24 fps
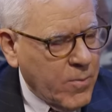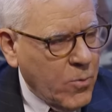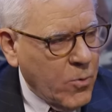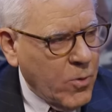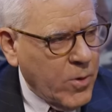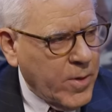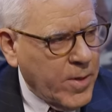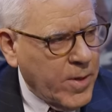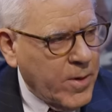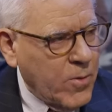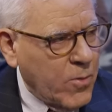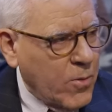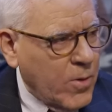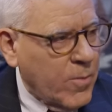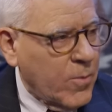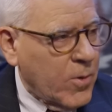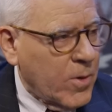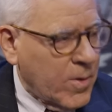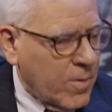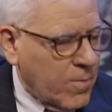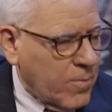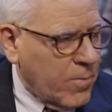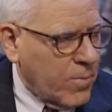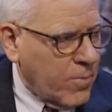more than
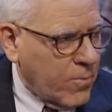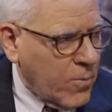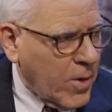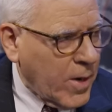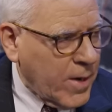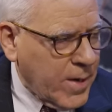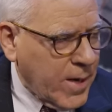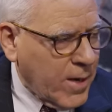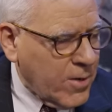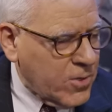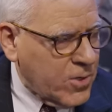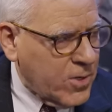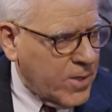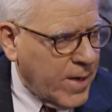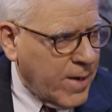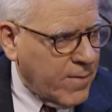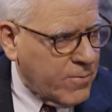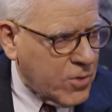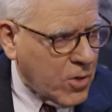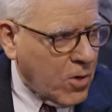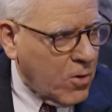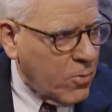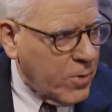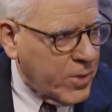normal. White House
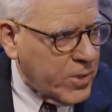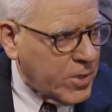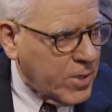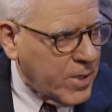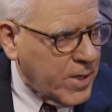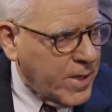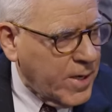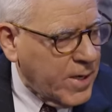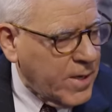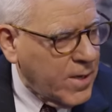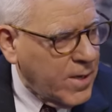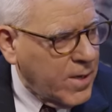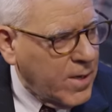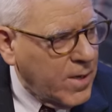staffs always leak.